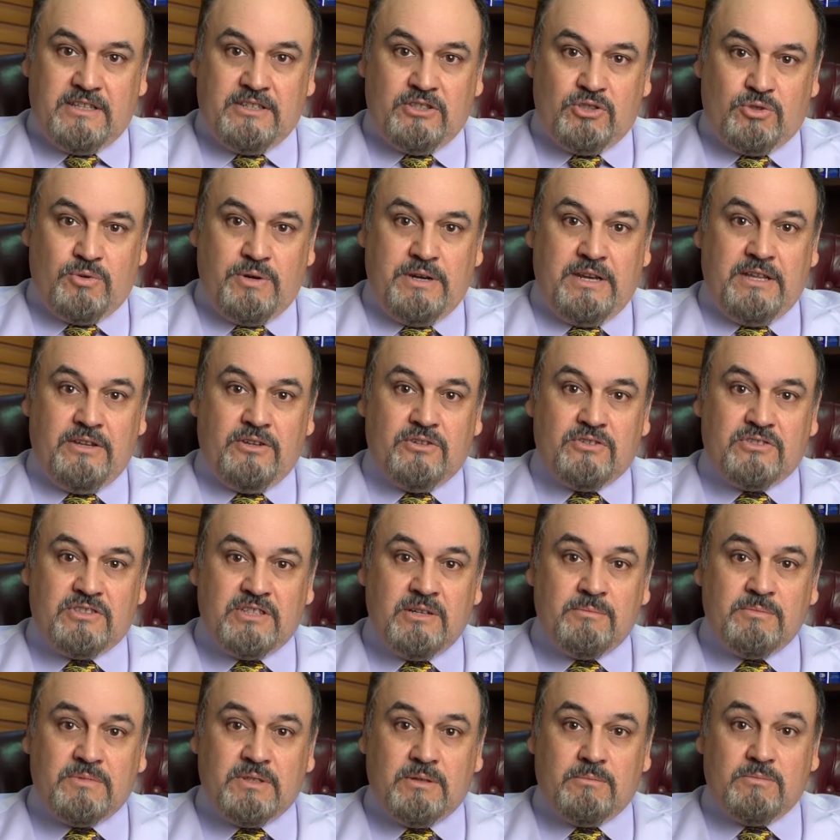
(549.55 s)
in treating your
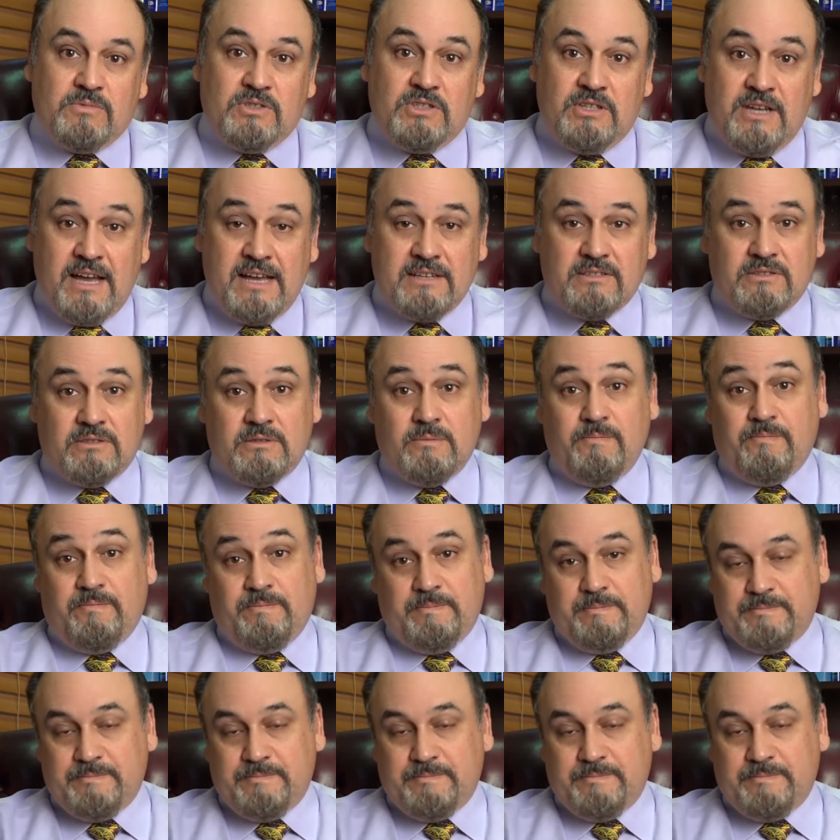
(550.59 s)
symptoms. Yes,